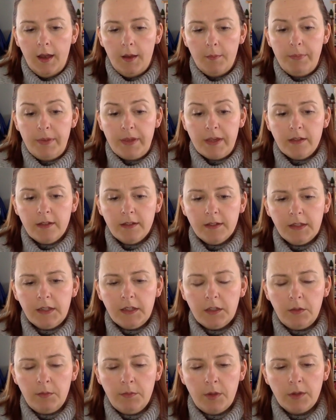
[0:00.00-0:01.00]
bills.
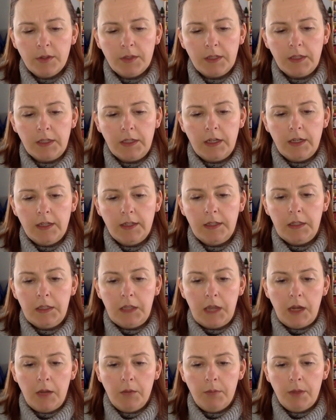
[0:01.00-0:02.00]
These are mostly
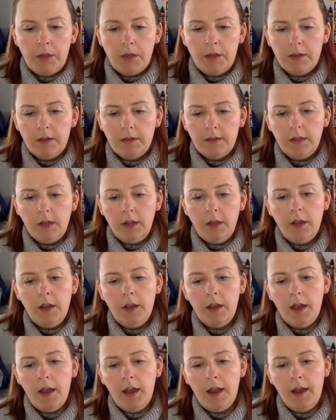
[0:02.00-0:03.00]
state bills.
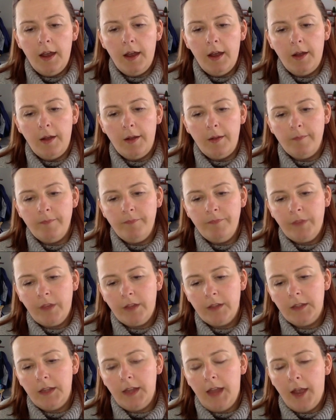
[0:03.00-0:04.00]

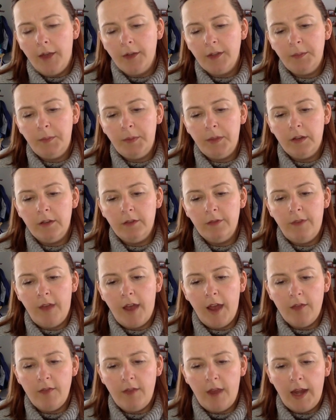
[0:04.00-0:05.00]
Let's see, House Bill
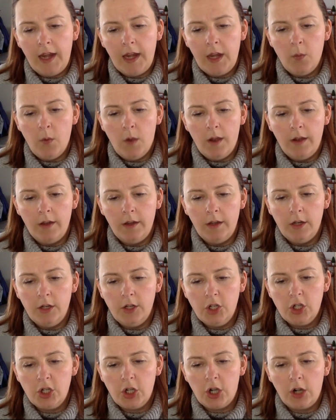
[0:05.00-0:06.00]
581,
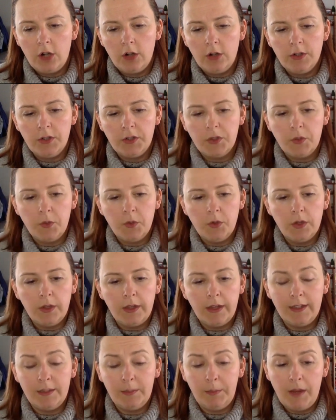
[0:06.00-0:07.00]
charter school
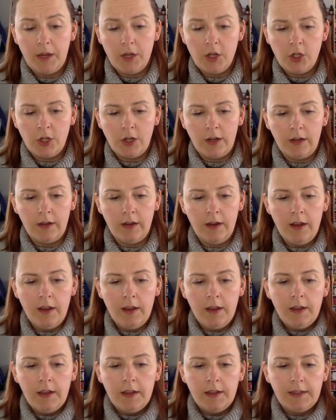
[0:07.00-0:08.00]
expansion,
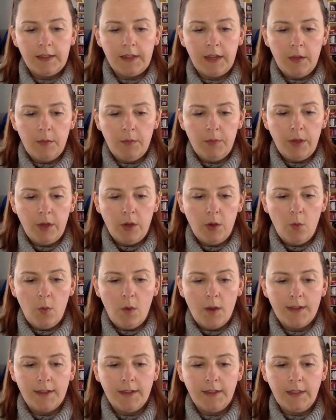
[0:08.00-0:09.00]
Senate Bill
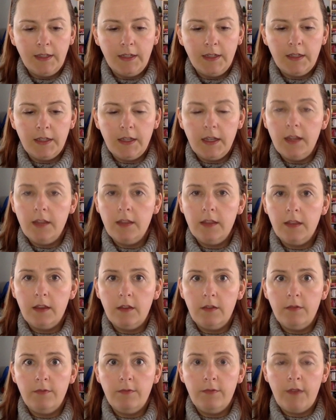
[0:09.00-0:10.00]
160,
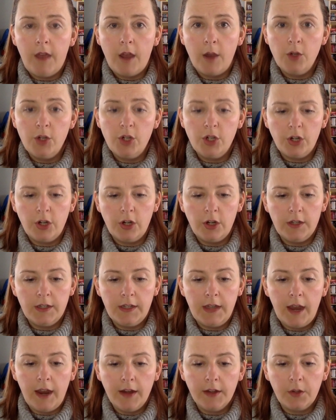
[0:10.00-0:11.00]
the voucher
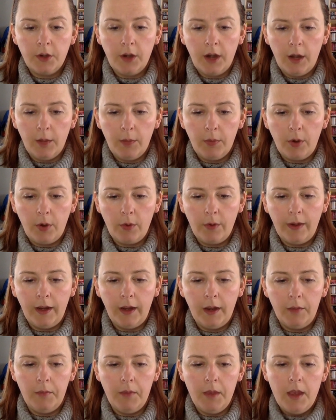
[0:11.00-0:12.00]
tax credit
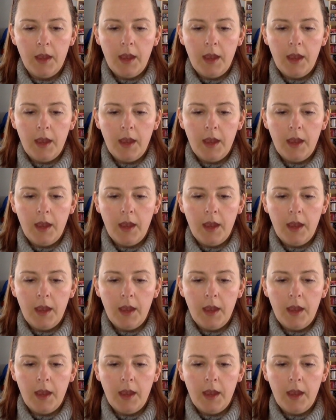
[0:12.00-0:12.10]
program,